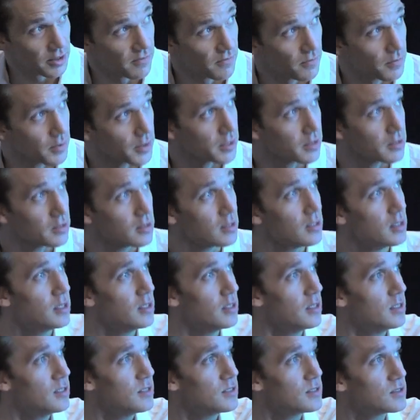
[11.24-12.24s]
everybody.
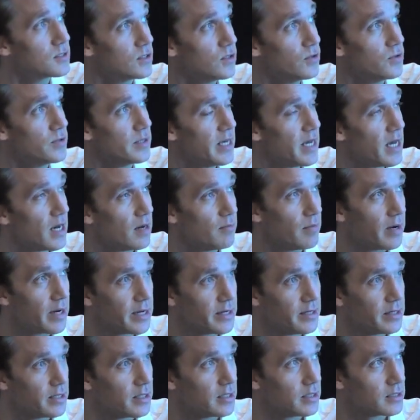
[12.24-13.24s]
So yeah,
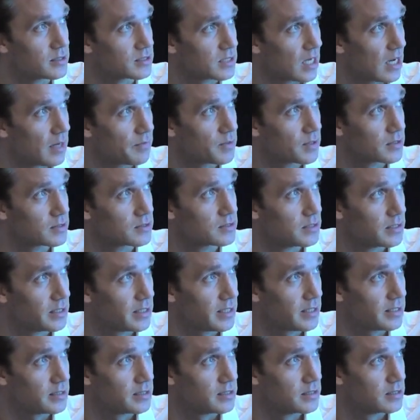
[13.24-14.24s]
my uh, topic
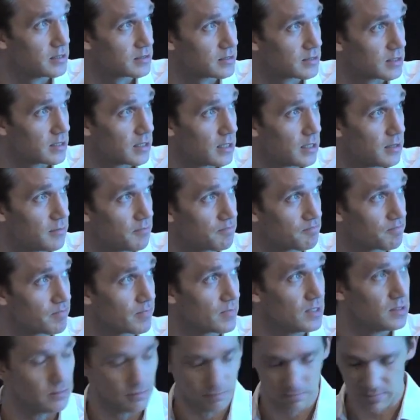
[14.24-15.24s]
today is um,
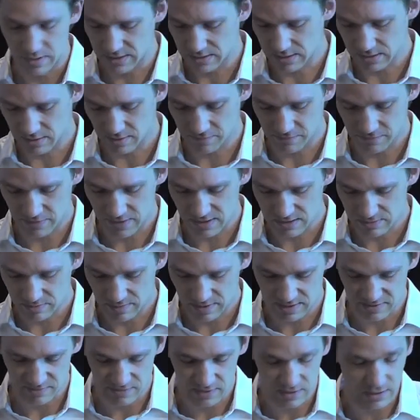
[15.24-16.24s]
basically face
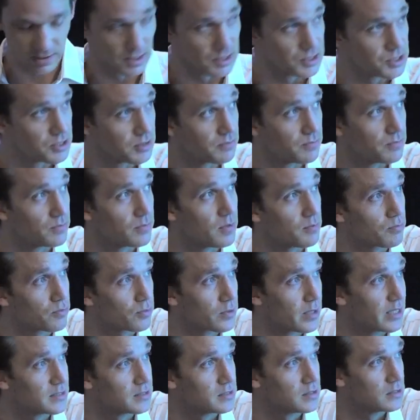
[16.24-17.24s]
mask ventilation
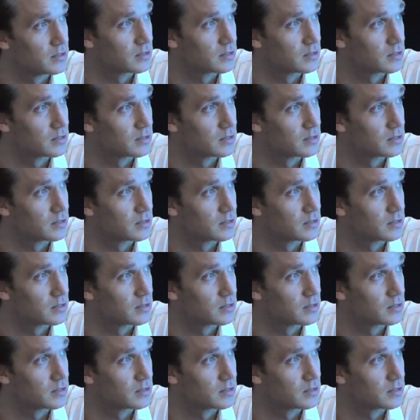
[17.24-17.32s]
prior to